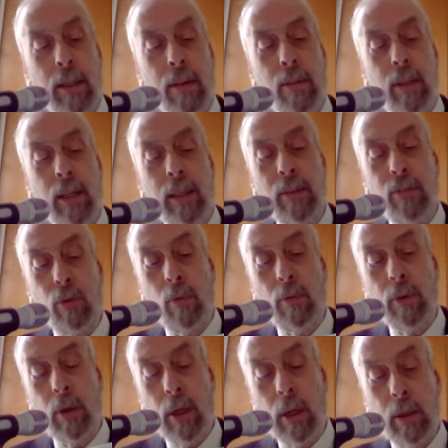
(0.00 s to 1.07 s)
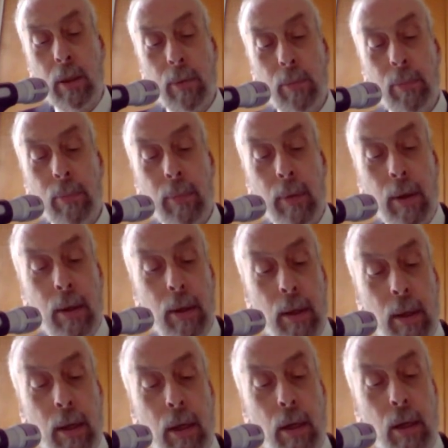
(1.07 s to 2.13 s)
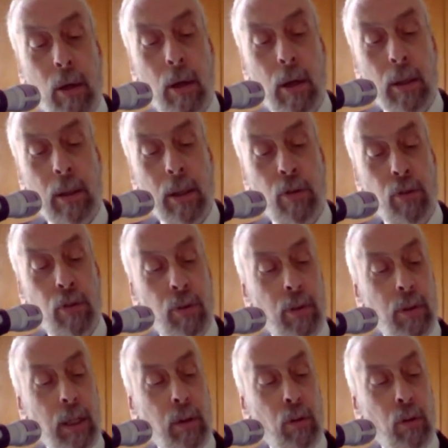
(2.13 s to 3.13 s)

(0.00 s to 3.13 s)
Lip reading: in the east of Iran. In Kurdish in